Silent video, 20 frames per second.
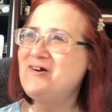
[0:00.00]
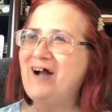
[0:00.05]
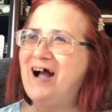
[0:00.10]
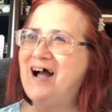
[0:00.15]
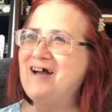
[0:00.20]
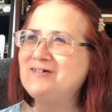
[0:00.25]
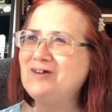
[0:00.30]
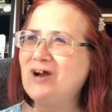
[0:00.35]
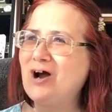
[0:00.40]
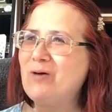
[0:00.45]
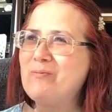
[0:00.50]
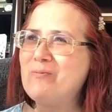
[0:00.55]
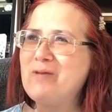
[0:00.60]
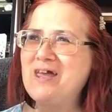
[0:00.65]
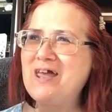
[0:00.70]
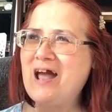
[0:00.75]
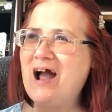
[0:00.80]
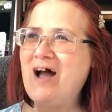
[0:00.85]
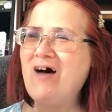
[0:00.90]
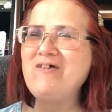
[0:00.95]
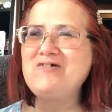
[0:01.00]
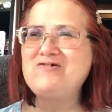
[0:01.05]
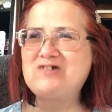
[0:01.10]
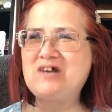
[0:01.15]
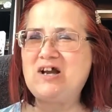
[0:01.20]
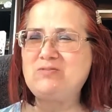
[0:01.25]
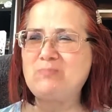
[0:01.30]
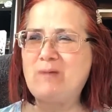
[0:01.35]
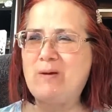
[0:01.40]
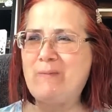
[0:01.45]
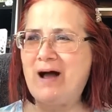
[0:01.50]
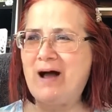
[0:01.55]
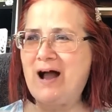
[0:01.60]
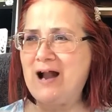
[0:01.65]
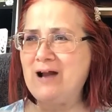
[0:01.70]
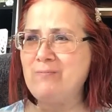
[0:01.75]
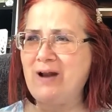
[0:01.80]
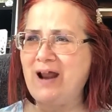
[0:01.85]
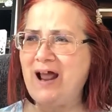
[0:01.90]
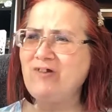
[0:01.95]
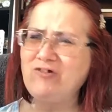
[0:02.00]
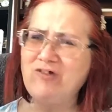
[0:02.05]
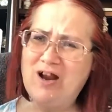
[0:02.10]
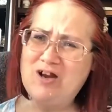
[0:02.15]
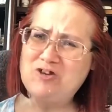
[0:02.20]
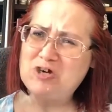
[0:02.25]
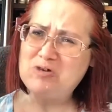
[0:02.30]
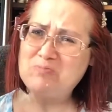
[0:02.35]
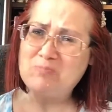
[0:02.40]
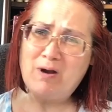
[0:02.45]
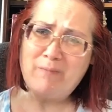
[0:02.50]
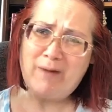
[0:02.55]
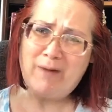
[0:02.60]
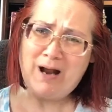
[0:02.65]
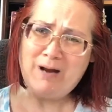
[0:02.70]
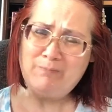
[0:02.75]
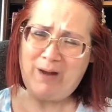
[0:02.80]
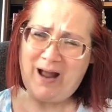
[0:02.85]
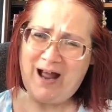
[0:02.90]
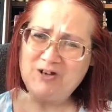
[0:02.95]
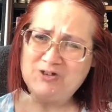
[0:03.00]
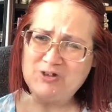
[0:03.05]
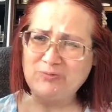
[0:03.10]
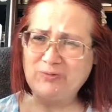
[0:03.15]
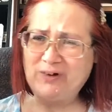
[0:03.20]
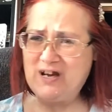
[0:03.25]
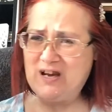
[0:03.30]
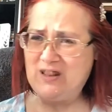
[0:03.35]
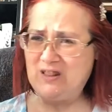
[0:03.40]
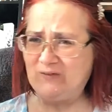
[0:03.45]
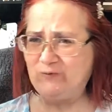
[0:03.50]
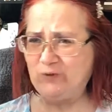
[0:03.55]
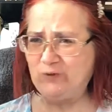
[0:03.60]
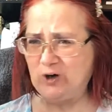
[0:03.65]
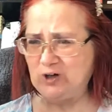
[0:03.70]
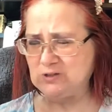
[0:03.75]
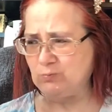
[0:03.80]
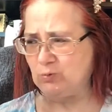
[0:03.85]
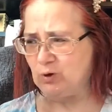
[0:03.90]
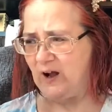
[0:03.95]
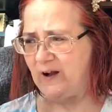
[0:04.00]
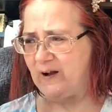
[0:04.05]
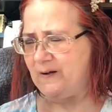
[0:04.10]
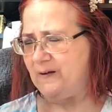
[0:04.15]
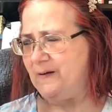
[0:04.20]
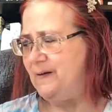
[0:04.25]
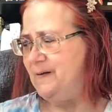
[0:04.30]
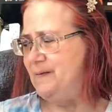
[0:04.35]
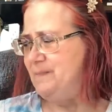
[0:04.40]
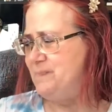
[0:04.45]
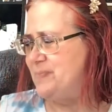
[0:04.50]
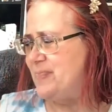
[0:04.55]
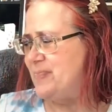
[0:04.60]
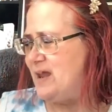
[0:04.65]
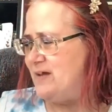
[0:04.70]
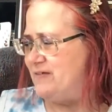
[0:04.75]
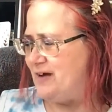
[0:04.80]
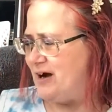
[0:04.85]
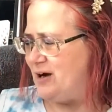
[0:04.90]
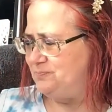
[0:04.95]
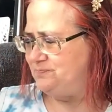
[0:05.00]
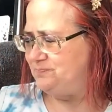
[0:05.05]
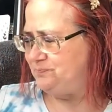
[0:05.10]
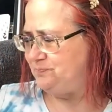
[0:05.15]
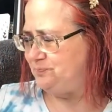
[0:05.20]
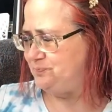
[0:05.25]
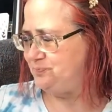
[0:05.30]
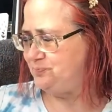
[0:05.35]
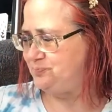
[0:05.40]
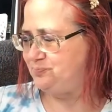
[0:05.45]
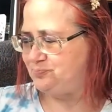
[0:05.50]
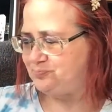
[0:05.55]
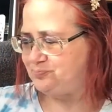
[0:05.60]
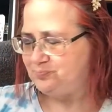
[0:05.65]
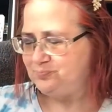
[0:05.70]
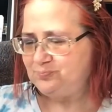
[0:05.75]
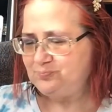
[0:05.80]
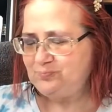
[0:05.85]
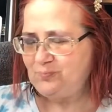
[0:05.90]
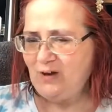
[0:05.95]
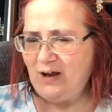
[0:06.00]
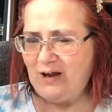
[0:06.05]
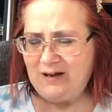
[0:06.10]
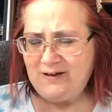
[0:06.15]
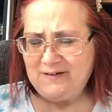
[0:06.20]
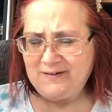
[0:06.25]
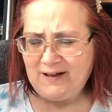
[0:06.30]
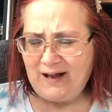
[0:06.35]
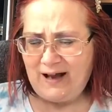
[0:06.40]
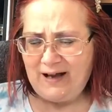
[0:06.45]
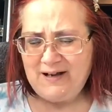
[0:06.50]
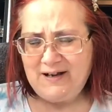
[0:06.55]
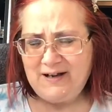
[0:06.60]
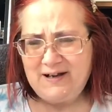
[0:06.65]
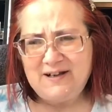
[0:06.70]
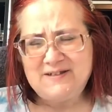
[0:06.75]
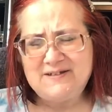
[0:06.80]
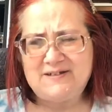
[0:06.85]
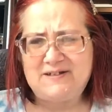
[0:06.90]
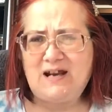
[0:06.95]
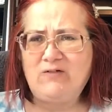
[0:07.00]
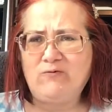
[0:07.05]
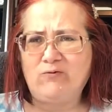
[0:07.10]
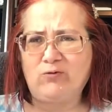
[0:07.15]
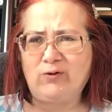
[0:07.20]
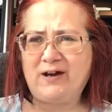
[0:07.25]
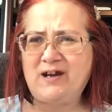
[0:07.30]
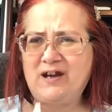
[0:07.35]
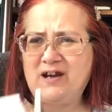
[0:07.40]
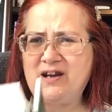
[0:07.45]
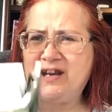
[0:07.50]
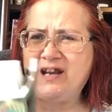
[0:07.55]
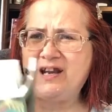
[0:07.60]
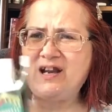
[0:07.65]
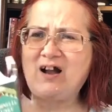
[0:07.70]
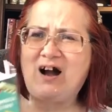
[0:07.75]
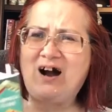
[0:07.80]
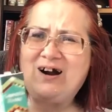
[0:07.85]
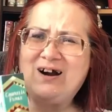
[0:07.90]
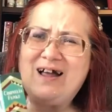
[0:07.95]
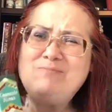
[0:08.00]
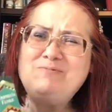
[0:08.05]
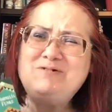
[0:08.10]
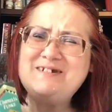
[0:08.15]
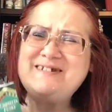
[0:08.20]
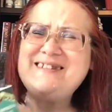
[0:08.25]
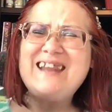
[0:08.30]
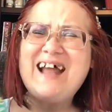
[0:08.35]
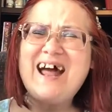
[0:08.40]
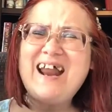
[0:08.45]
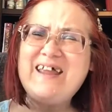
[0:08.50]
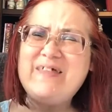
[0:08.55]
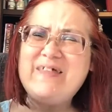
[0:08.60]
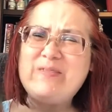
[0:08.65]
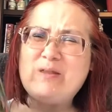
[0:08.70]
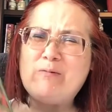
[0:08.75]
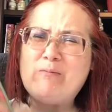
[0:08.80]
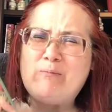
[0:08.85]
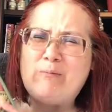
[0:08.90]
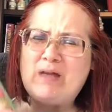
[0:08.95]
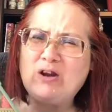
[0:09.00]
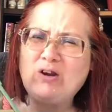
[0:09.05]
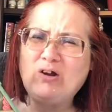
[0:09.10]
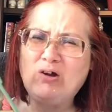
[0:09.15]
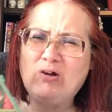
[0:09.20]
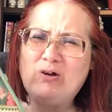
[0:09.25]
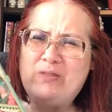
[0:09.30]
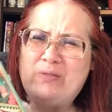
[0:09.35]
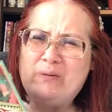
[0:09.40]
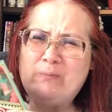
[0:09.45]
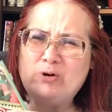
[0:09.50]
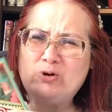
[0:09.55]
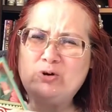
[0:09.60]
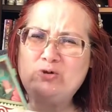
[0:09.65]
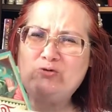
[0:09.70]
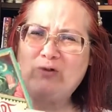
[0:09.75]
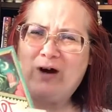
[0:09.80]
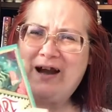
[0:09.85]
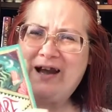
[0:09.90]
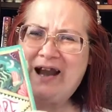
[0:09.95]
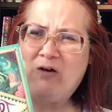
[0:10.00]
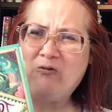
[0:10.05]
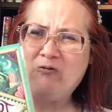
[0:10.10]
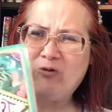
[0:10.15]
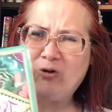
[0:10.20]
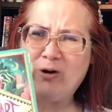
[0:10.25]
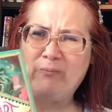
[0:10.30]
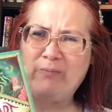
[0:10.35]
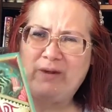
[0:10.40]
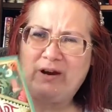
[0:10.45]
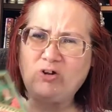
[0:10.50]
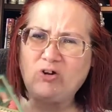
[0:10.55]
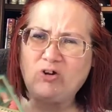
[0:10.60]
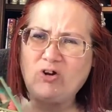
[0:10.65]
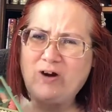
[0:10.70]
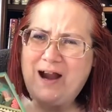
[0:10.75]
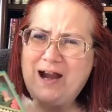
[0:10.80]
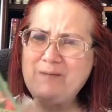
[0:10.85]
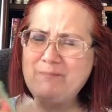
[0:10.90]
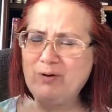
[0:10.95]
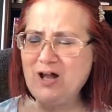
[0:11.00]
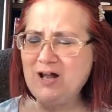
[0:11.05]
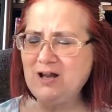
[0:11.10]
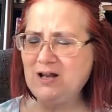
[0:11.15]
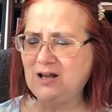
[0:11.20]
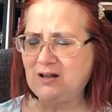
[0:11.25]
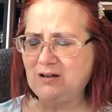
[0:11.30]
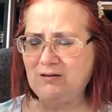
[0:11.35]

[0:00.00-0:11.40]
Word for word: you guys know me, I always change my mind. But actually, I changed my mind back to reading the first book. So, I decided instead of reading Inkheart, I'm just not in the middle in the mood right now for a middle grade book.